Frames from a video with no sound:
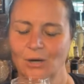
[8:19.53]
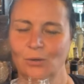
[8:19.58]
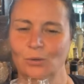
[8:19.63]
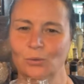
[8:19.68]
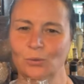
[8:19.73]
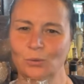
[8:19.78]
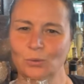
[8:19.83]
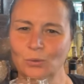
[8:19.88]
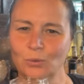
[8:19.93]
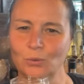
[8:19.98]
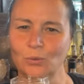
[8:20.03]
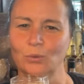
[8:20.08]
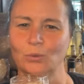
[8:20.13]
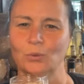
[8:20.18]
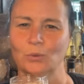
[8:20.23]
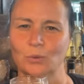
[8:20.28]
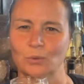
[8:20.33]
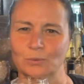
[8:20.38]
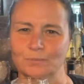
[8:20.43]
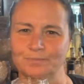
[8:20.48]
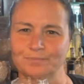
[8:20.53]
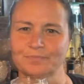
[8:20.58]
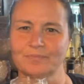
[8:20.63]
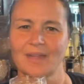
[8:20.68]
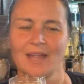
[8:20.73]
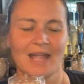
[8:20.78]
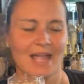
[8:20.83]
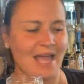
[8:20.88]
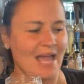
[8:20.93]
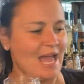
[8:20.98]
Ooh.
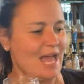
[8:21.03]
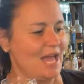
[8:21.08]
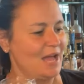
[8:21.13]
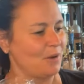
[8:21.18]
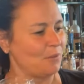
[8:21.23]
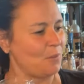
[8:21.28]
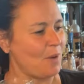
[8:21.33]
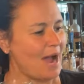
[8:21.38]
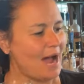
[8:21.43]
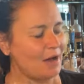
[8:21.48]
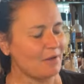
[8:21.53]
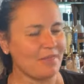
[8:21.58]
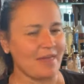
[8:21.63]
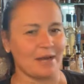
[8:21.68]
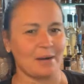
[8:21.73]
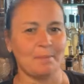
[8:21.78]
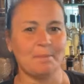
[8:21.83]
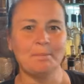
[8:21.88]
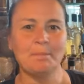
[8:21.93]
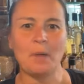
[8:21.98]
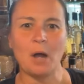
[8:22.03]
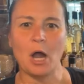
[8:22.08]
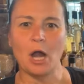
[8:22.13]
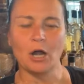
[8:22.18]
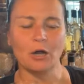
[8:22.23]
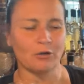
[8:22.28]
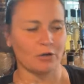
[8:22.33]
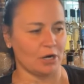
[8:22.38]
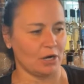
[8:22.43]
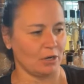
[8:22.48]
Wow, that
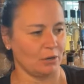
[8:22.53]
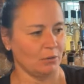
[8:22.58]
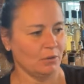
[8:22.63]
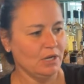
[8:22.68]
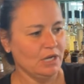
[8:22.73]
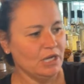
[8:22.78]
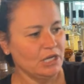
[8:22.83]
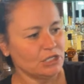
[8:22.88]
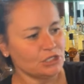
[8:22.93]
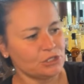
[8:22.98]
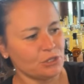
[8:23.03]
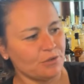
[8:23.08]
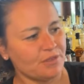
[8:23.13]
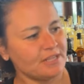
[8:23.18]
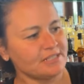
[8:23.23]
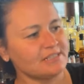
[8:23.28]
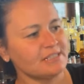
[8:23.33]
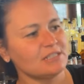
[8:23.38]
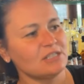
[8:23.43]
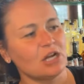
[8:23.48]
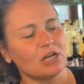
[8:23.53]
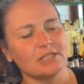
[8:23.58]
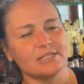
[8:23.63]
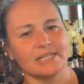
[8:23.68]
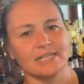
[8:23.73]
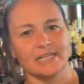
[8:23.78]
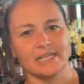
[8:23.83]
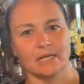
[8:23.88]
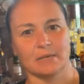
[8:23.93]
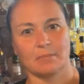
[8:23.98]
Amaro. So this is
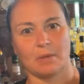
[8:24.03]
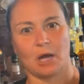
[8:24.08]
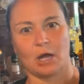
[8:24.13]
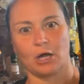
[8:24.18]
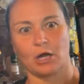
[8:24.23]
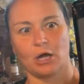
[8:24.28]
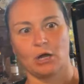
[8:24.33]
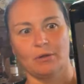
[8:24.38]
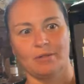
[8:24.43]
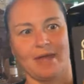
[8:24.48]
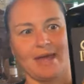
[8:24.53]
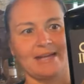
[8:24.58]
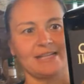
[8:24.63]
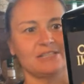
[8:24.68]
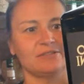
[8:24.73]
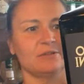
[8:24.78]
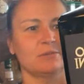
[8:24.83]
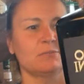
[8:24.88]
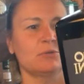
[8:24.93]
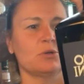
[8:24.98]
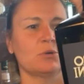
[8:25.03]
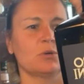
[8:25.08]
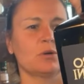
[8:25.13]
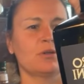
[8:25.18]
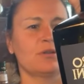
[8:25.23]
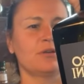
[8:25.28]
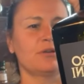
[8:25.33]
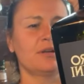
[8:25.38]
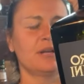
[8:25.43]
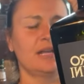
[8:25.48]
Nardini Amaro. That is from
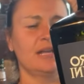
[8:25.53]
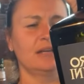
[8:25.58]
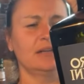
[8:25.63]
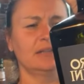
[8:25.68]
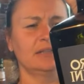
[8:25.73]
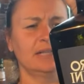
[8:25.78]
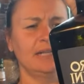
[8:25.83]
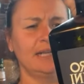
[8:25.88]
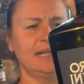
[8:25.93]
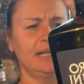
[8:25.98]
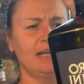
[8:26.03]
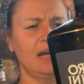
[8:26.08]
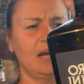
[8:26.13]
northern Italy.